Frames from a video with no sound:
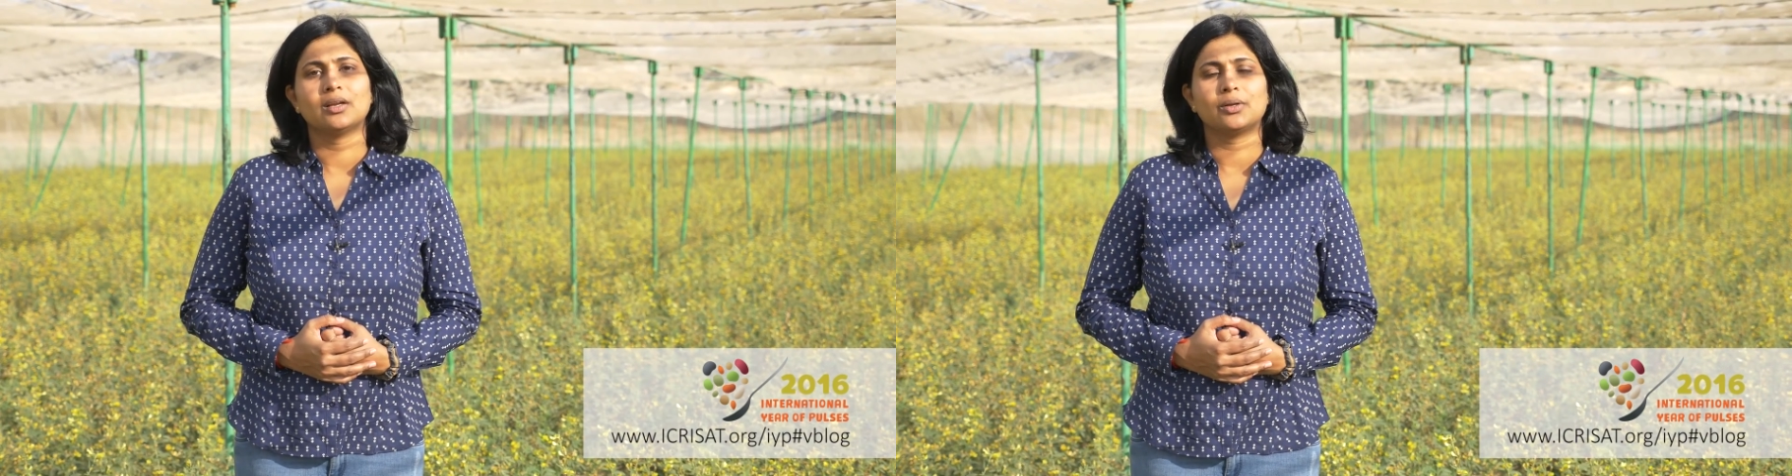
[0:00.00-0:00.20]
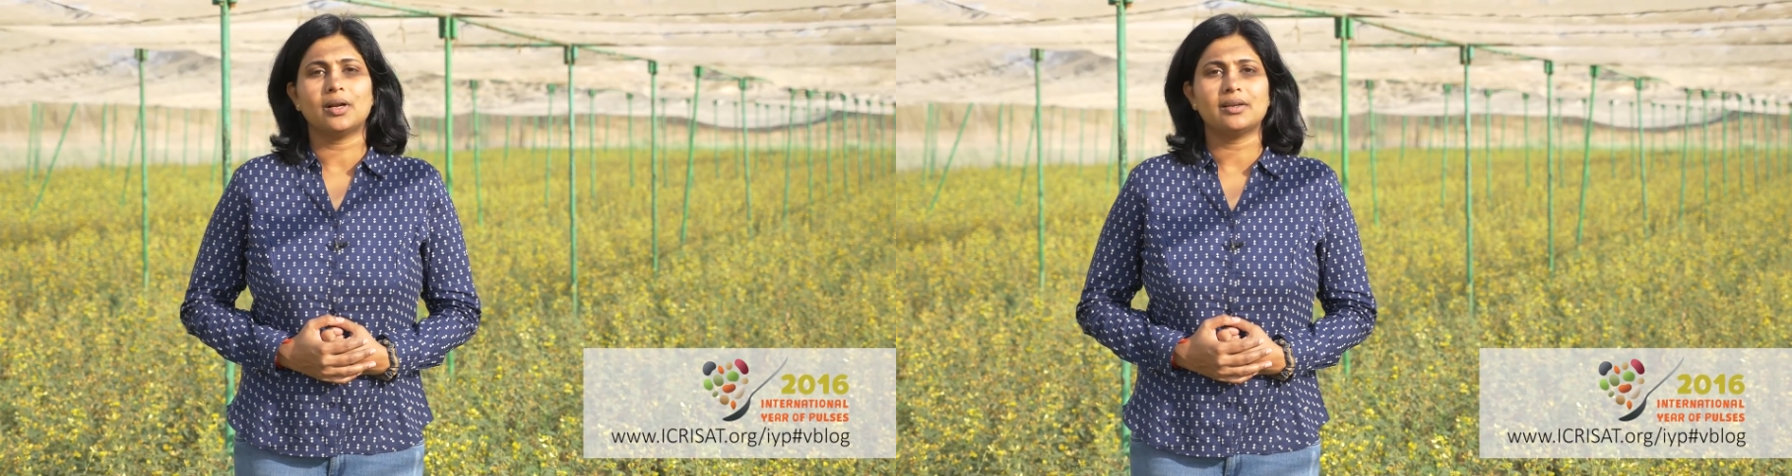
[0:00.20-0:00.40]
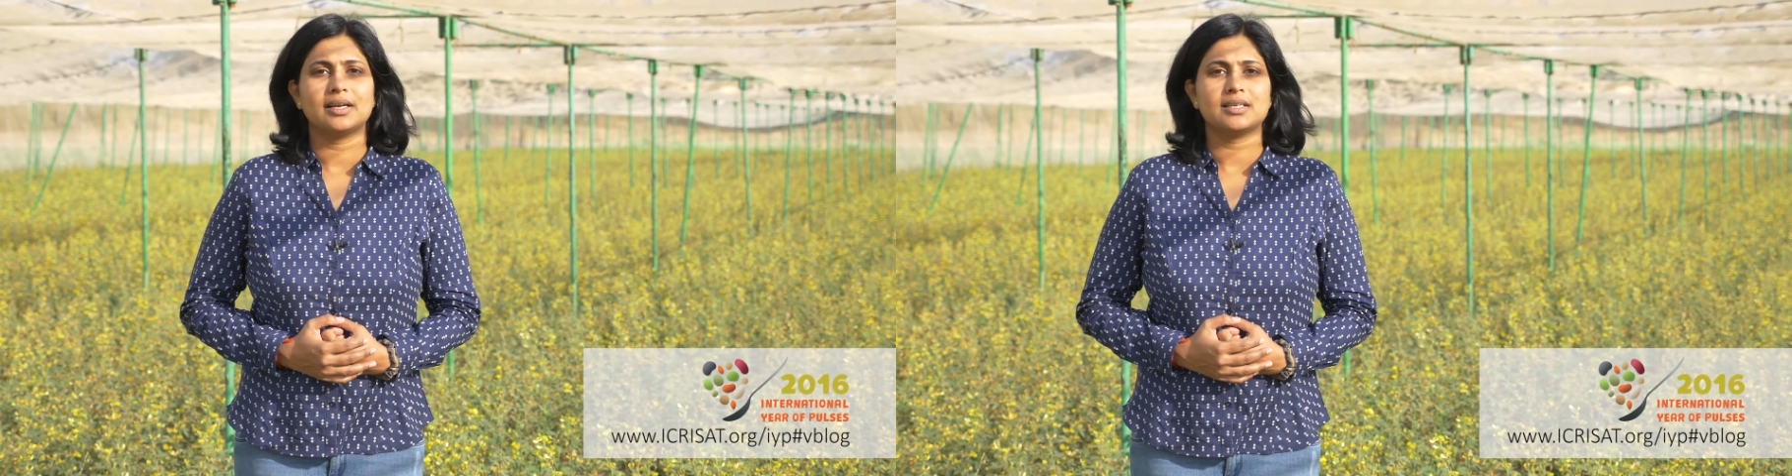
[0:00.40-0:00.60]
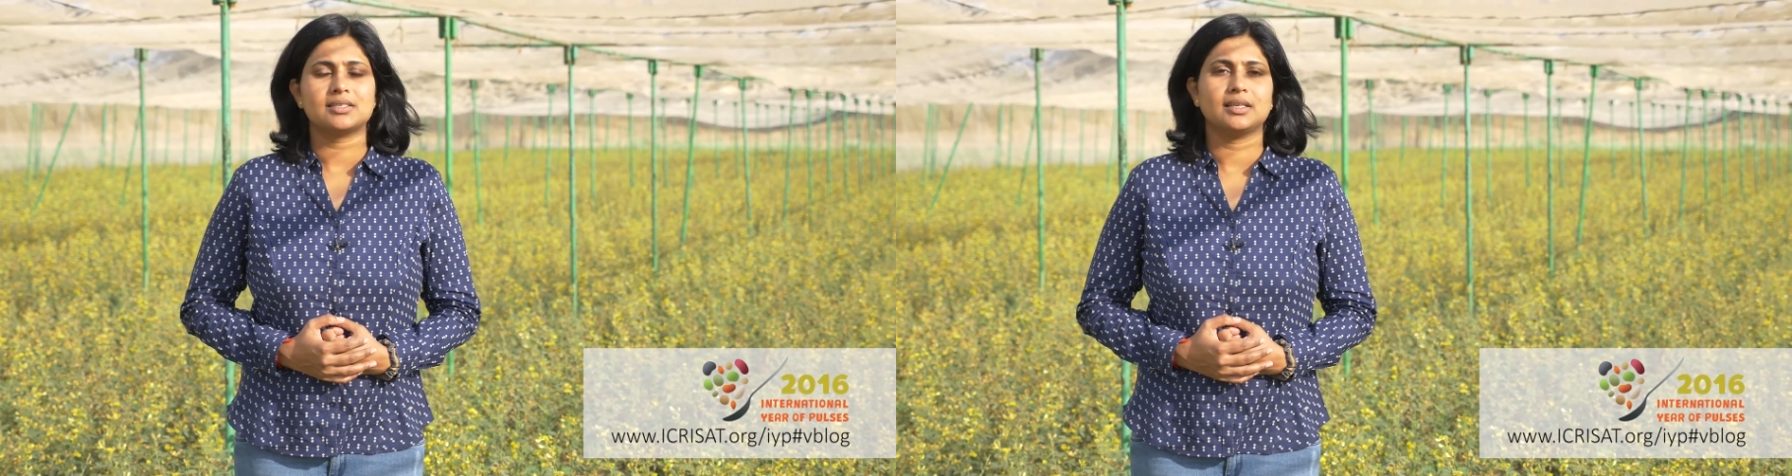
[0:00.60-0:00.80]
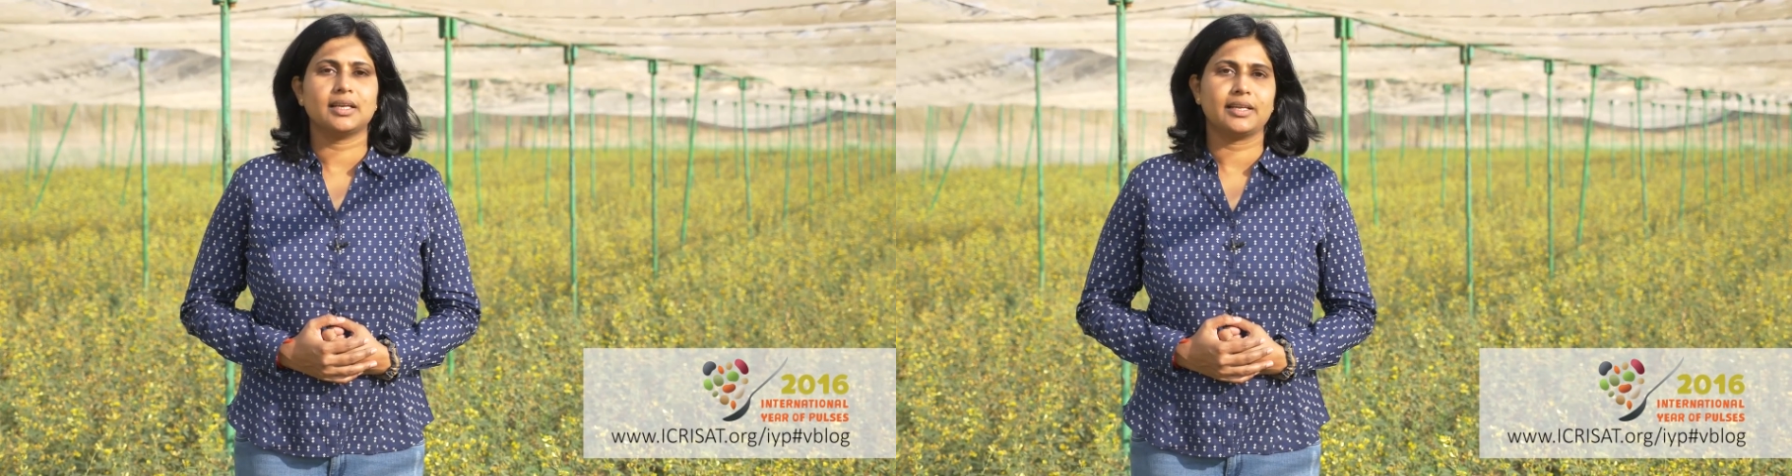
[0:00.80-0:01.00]

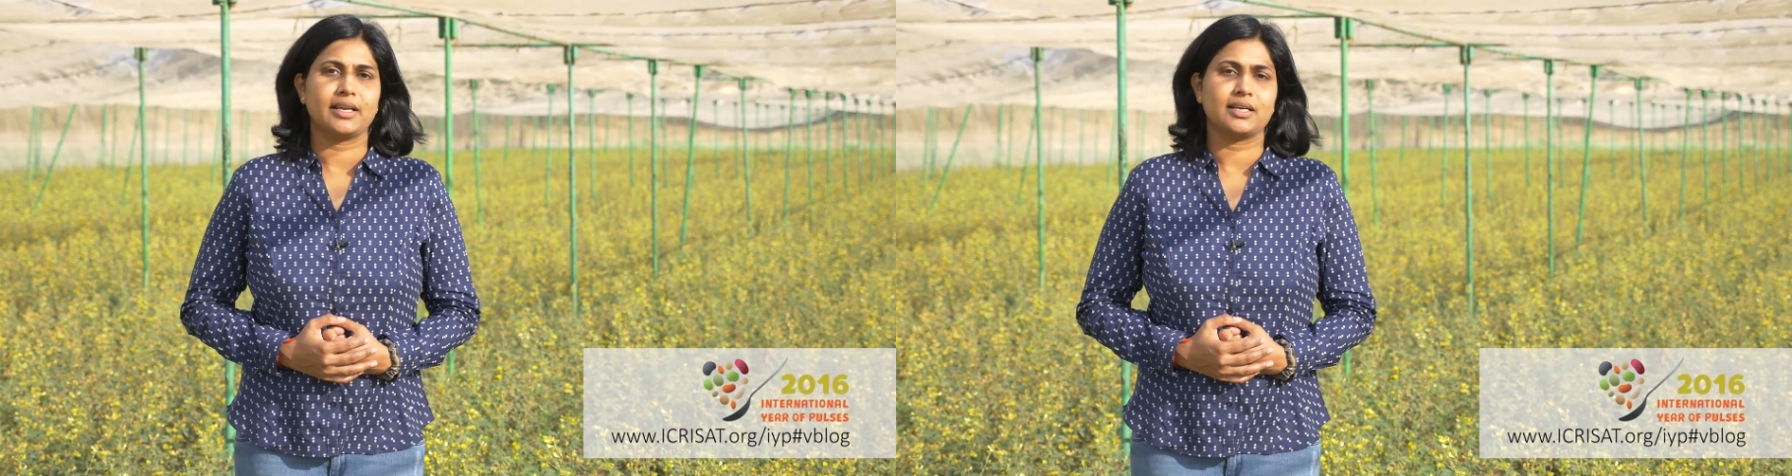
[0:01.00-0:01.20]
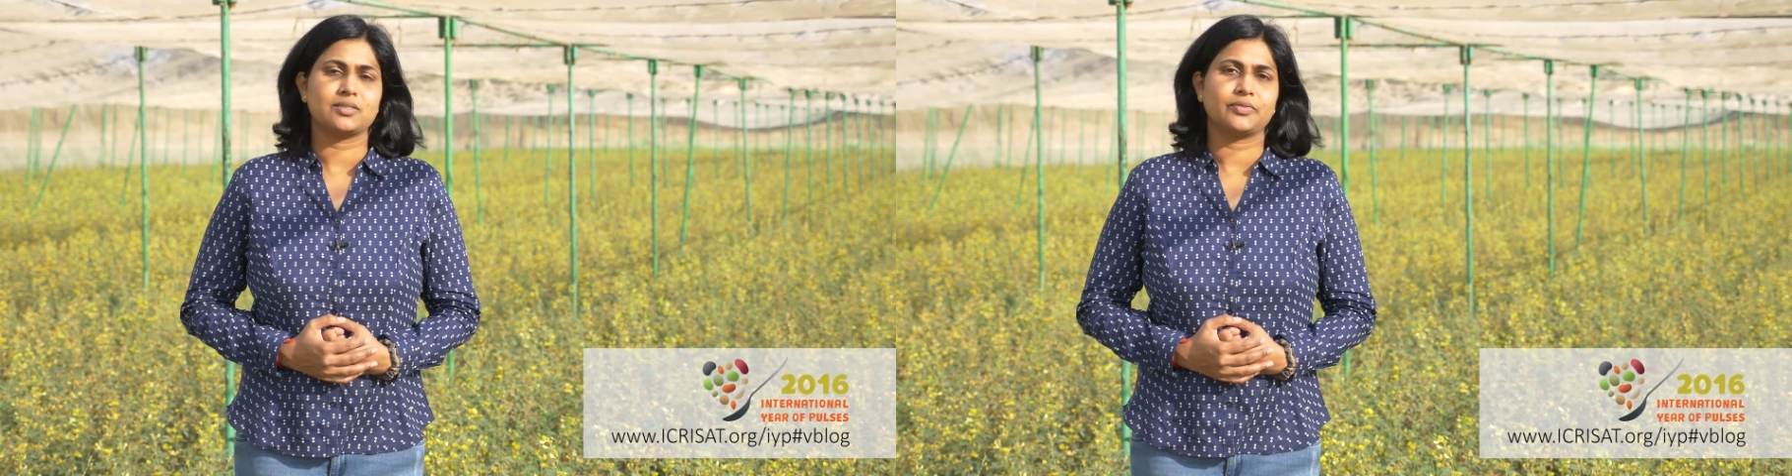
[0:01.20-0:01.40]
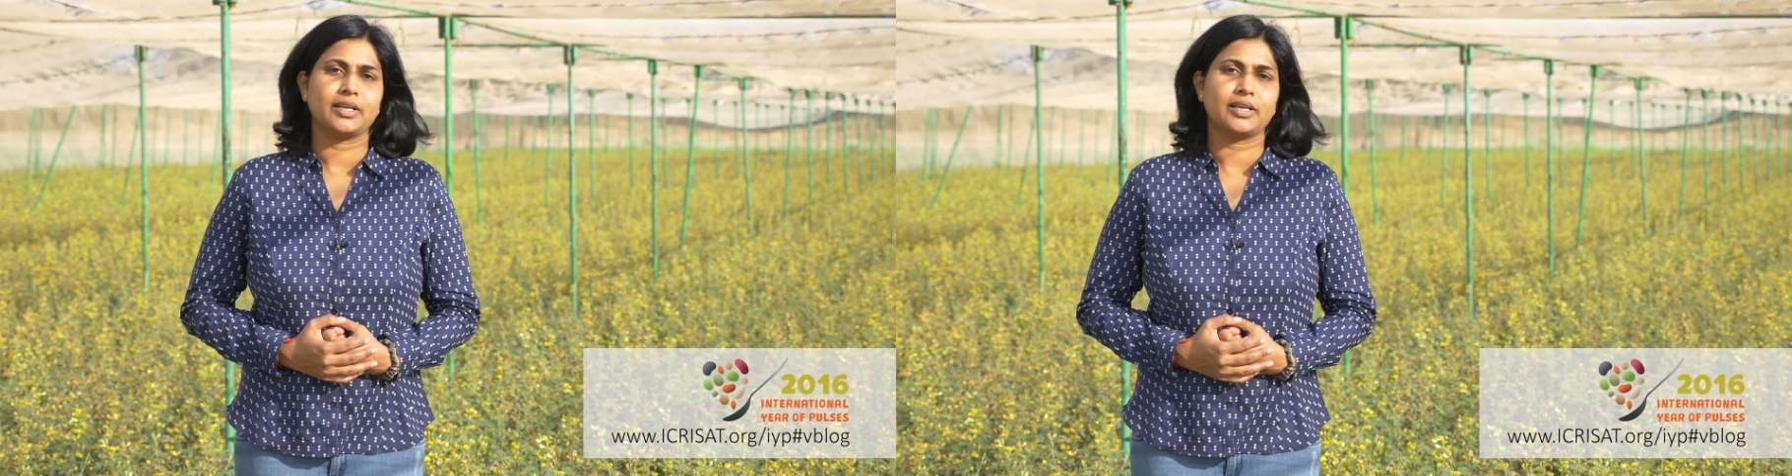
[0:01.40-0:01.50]
non-traditional areas for